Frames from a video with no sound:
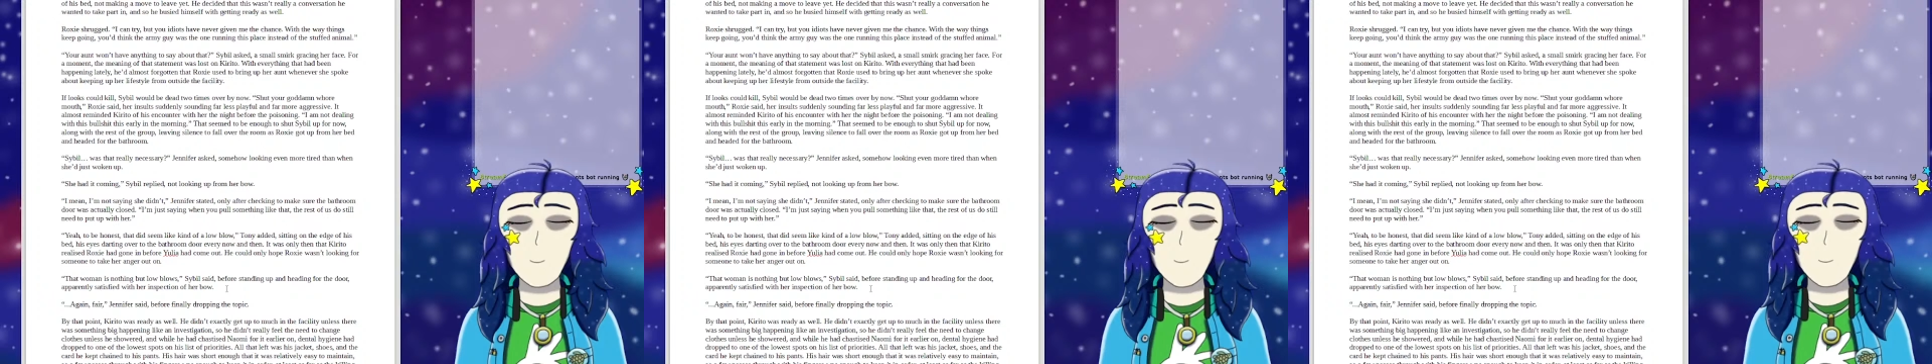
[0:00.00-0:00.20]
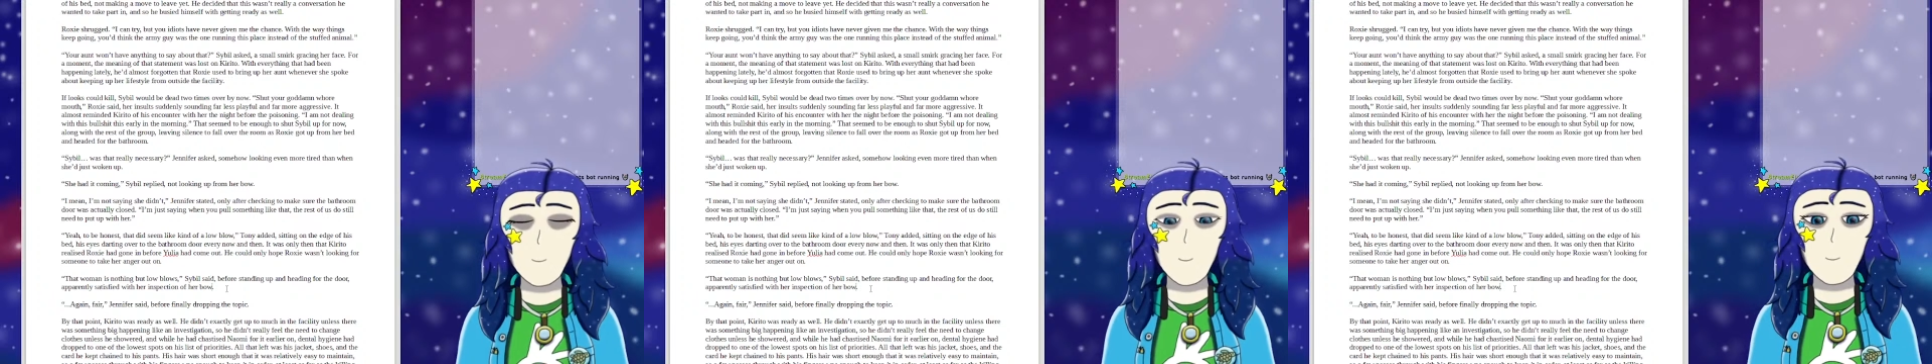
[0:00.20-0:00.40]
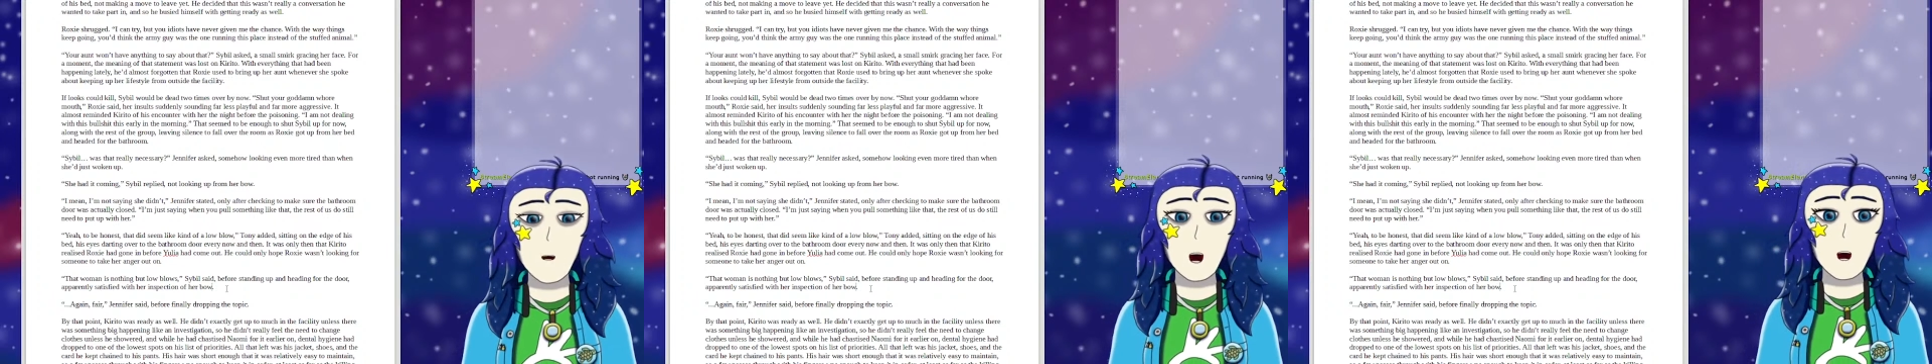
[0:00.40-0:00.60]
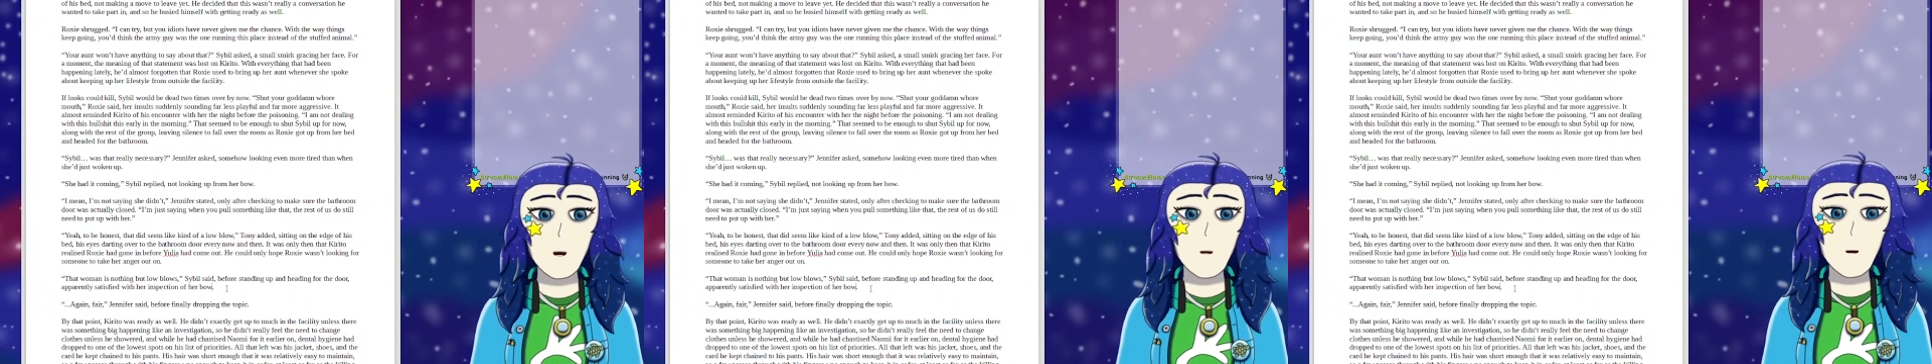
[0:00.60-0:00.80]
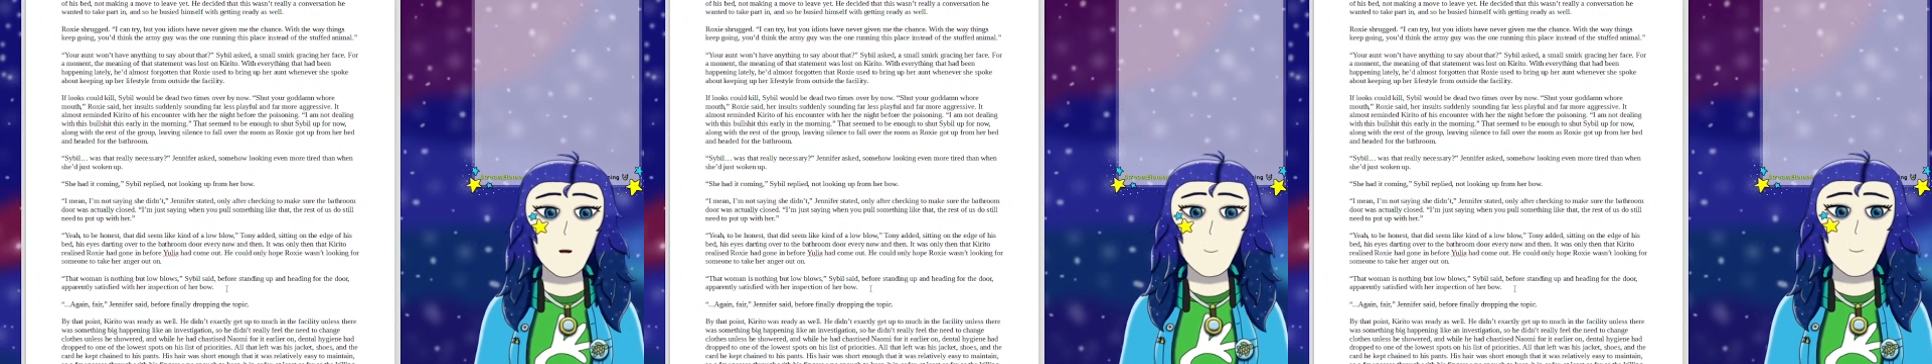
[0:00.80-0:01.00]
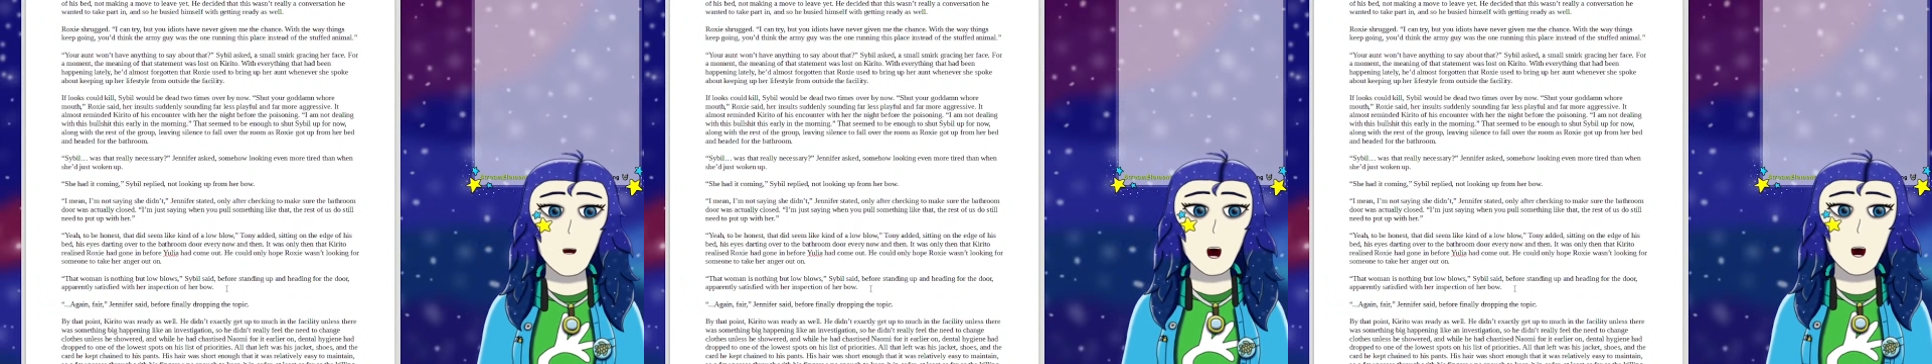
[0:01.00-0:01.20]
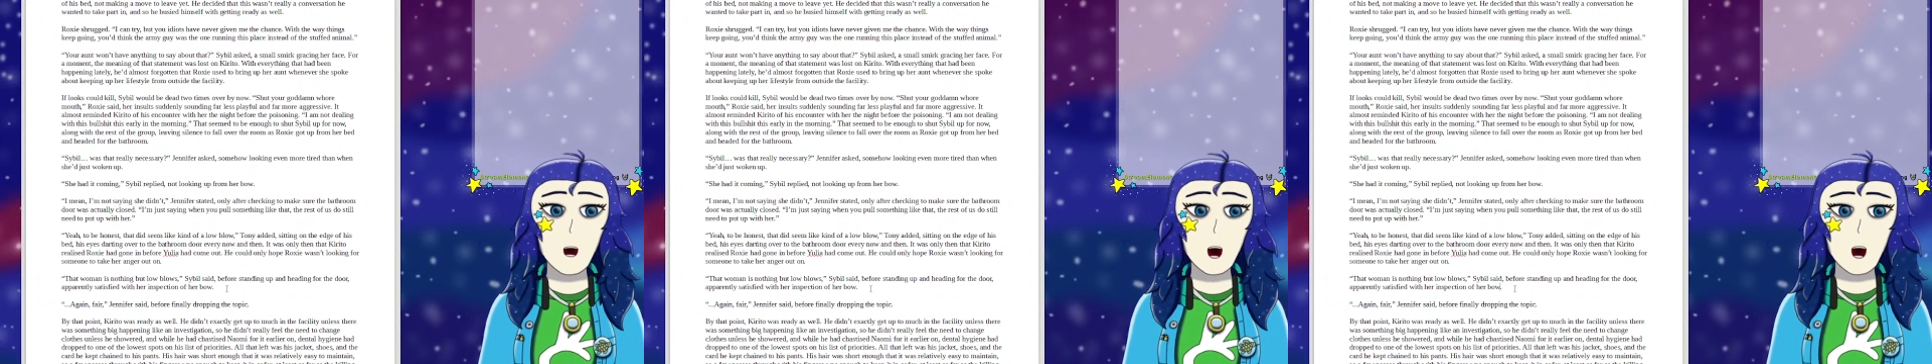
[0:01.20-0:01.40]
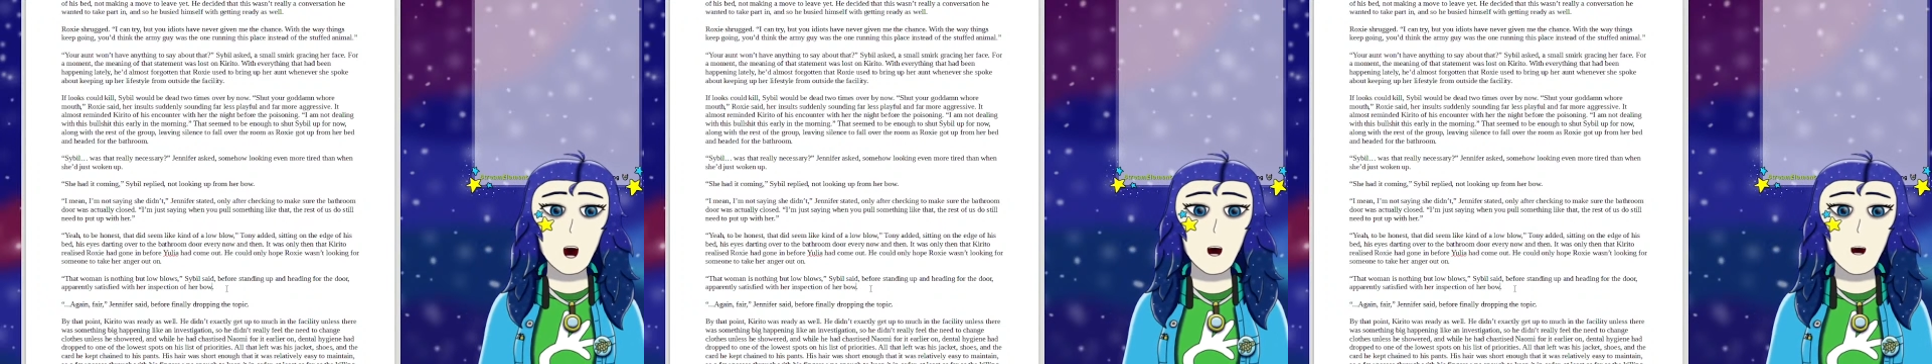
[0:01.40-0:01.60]
But like, all the fun
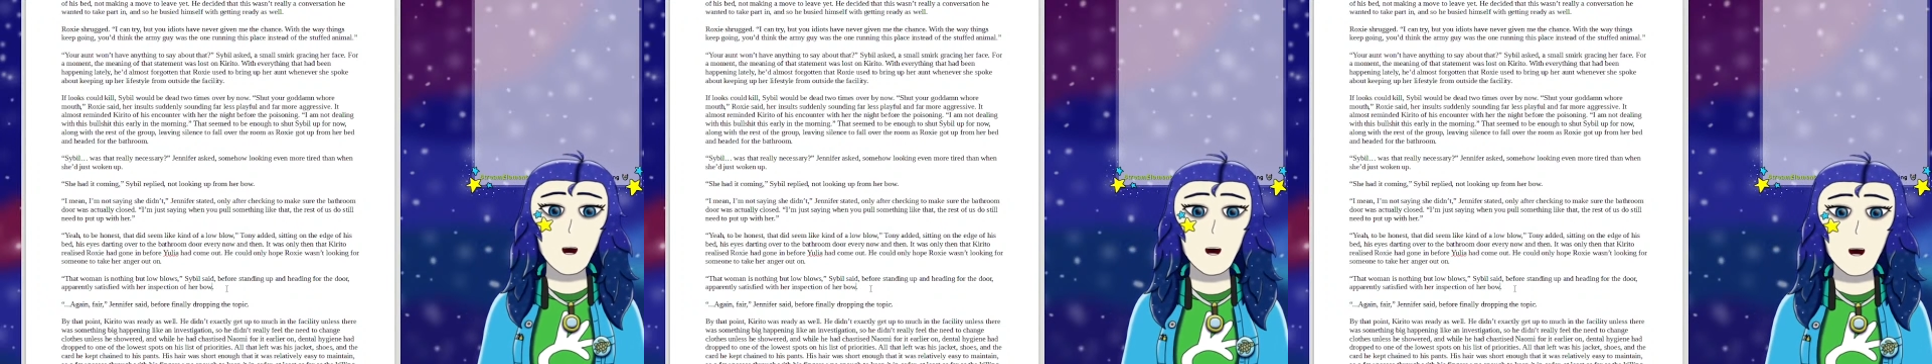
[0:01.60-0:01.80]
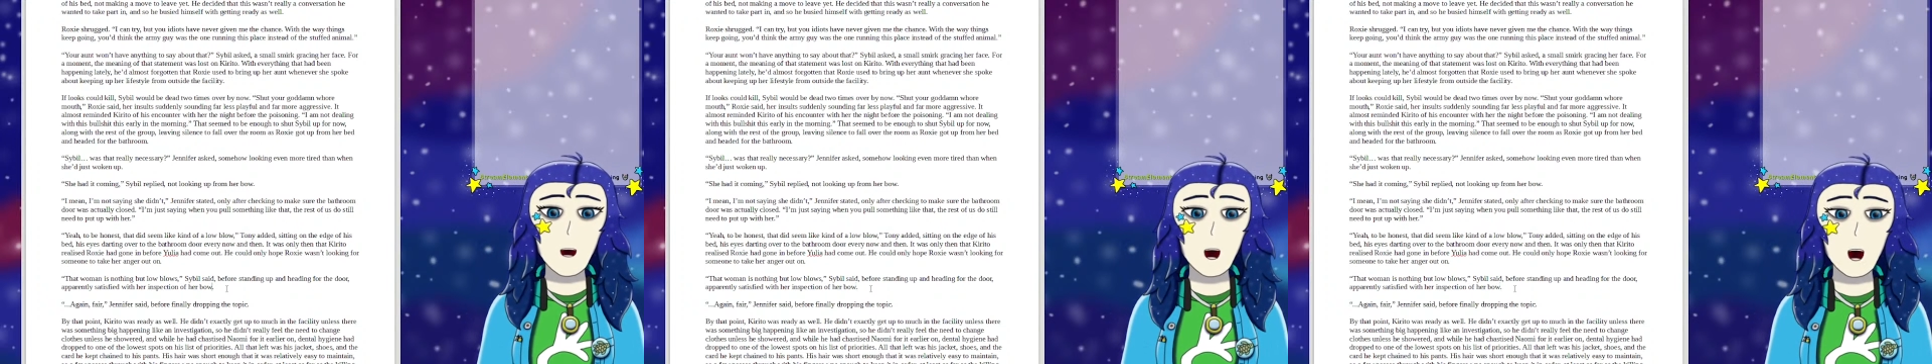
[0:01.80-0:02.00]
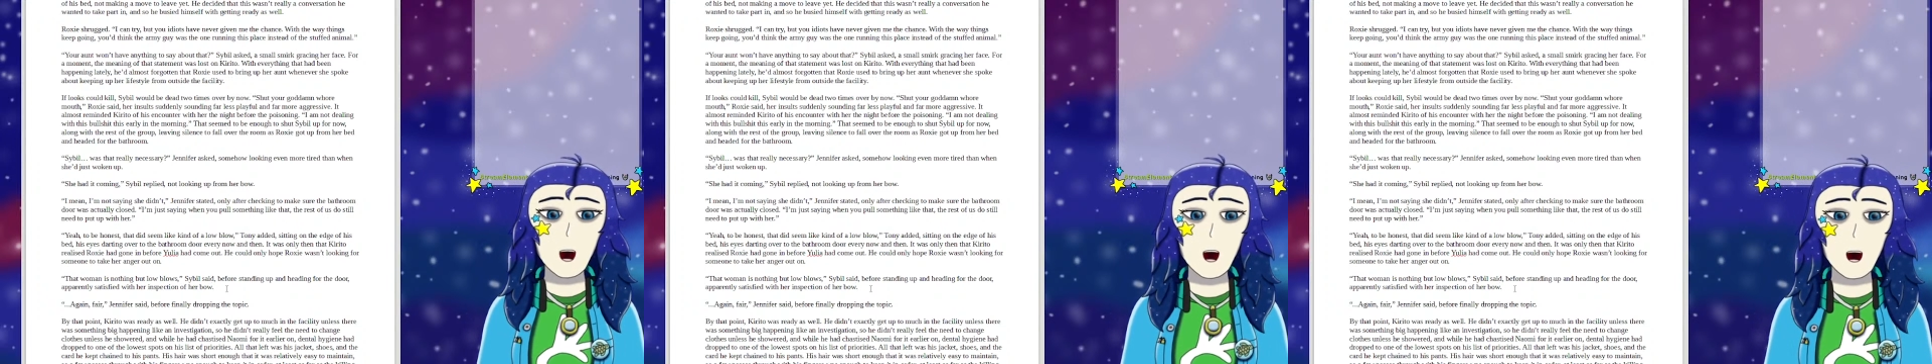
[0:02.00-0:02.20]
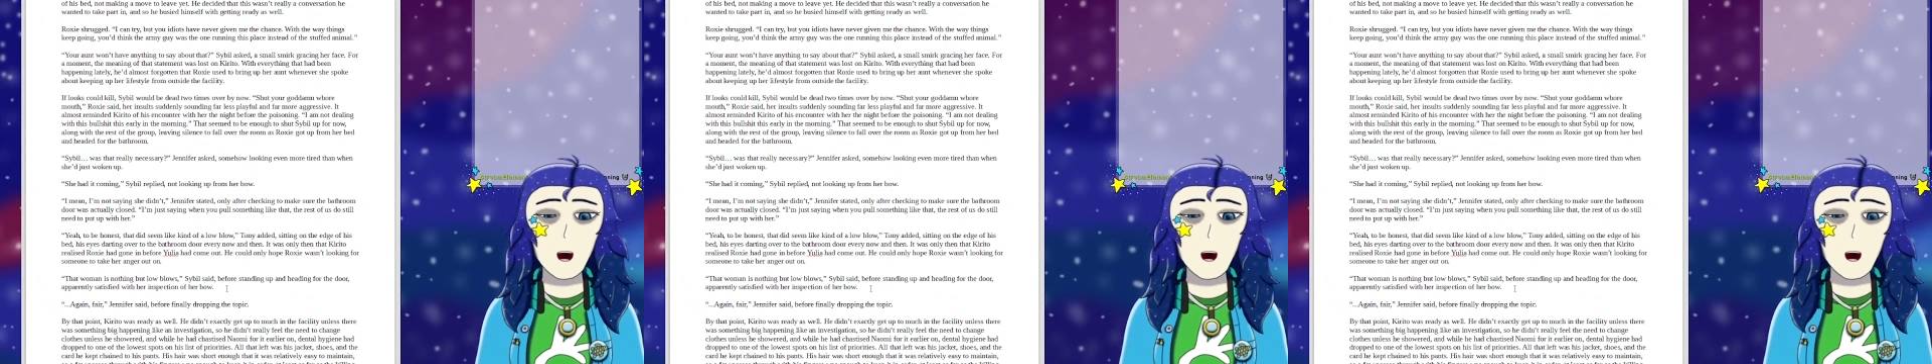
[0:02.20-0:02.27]
characters die.